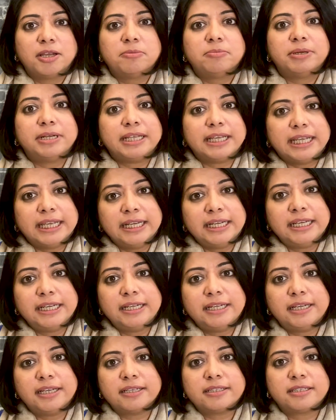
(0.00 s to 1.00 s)
But in
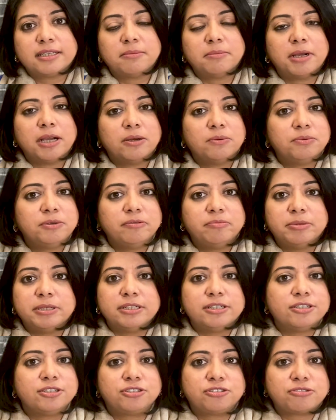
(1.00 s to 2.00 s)
India, somehow we've
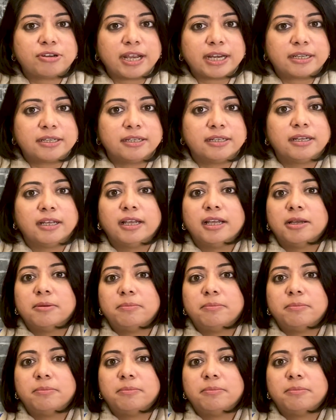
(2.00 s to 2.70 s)
been distracted